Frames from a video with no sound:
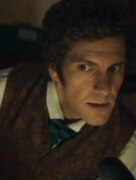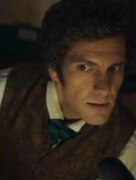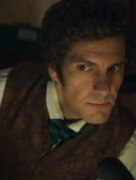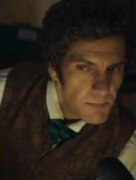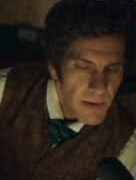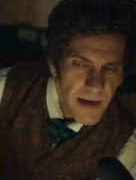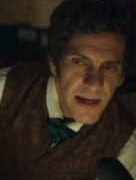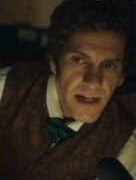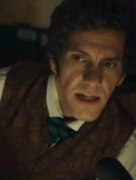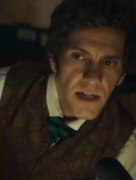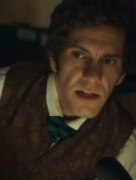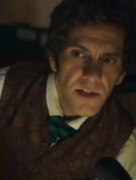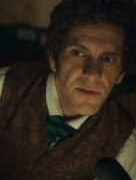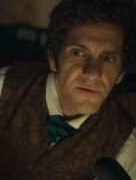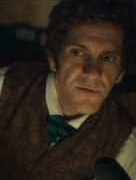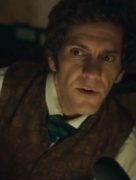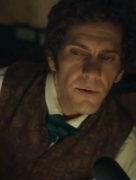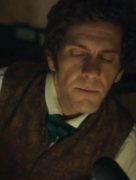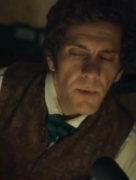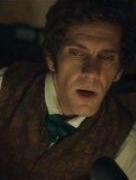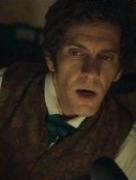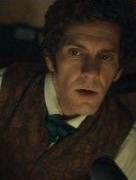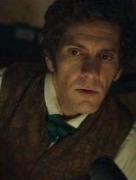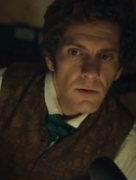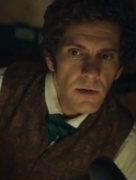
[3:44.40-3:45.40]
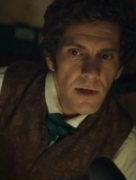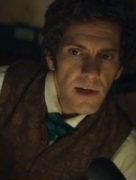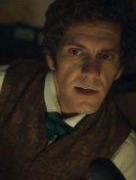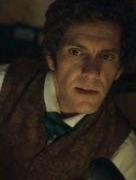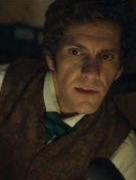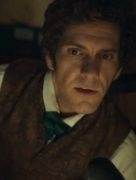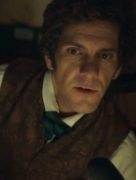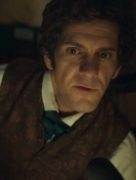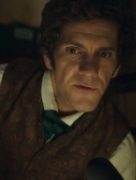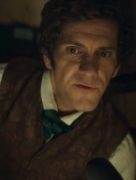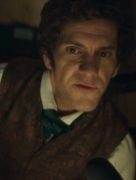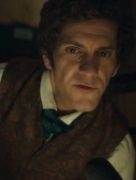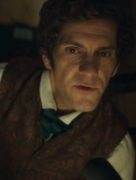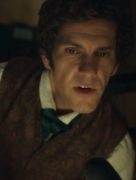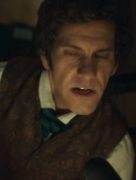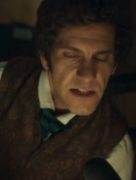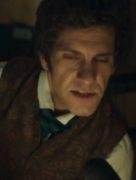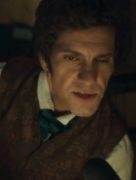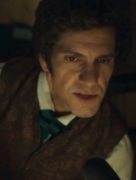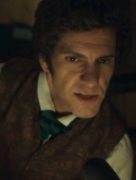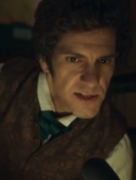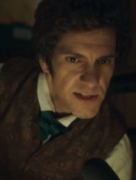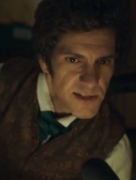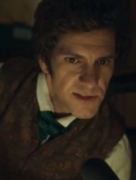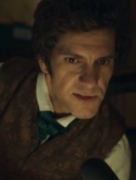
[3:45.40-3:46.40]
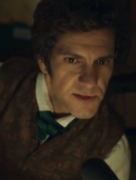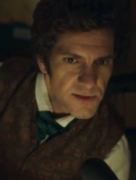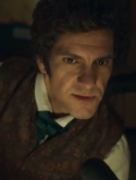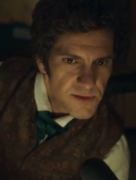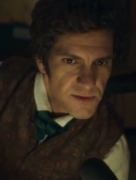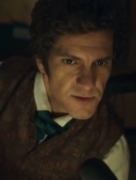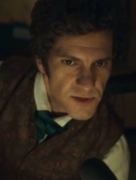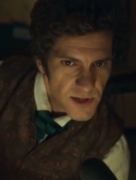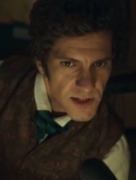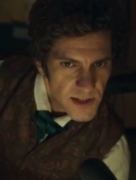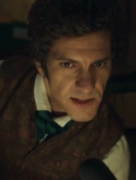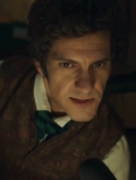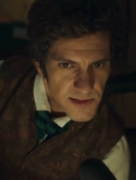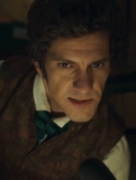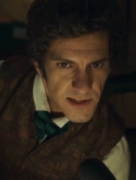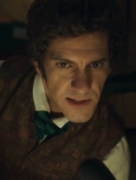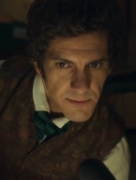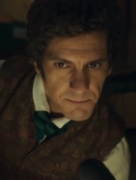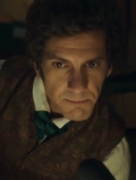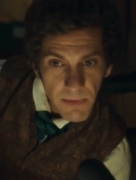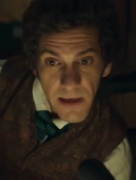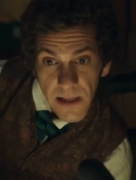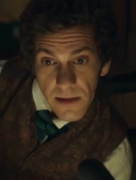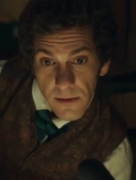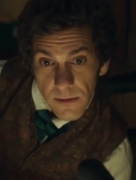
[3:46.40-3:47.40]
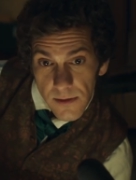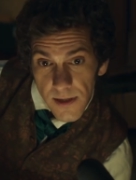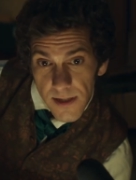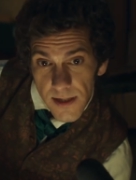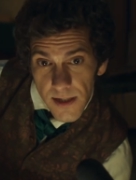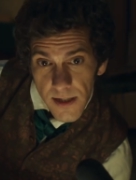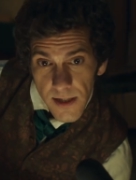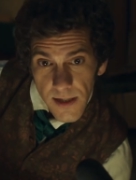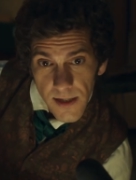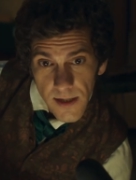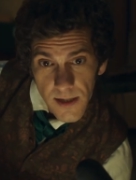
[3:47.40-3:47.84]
Made from only the freshest Jersey milk,